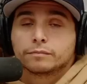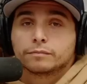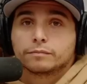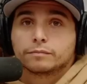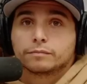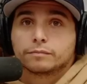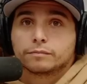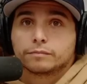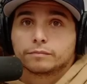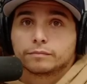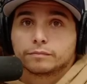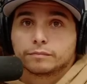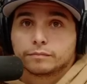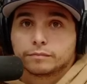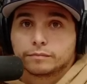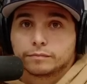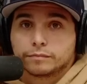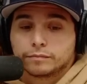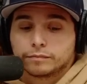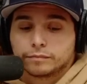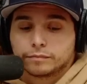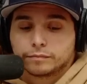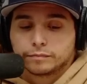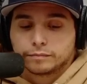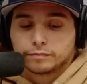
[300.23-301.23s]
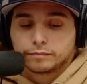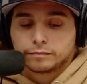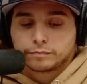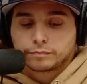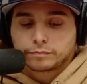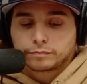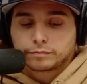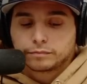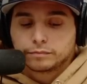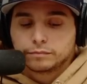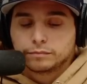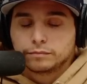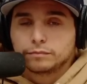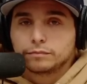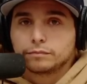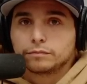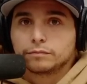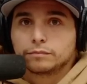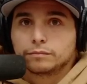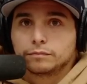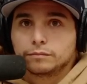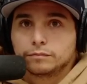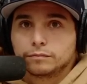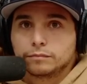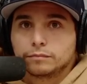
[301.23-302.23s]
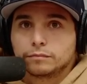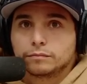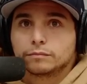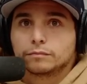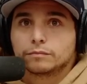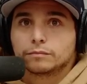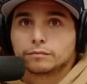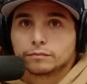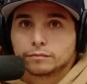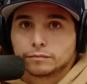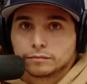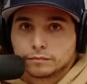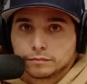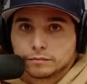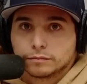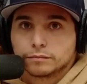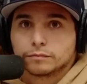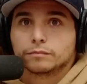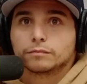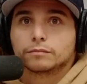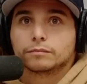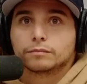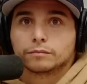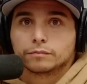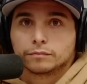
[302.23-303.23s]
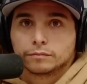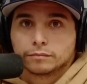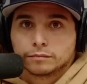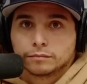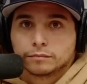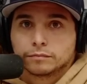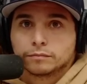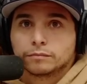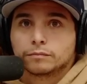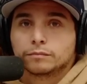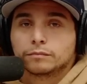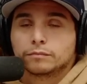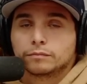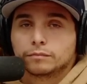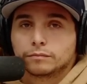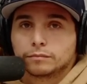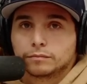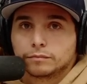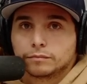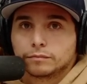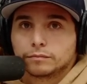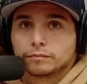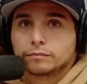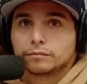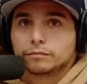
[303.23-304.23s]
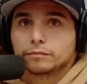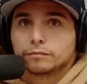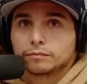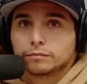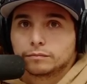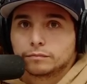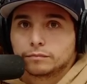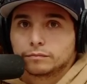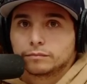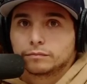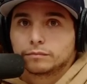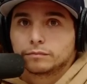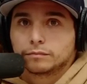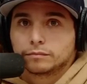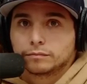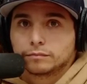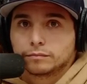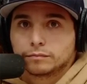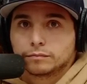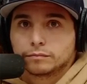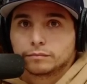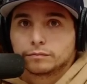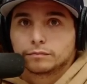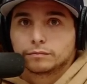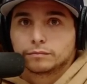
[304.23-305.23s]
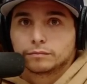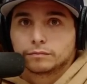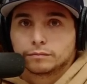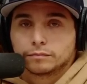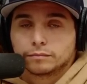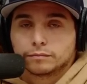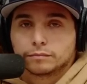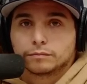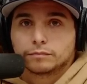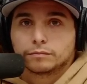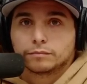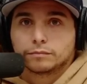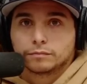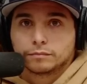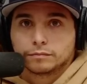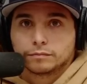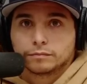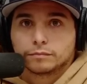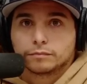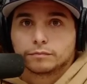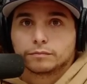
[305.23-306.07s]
(not speaking)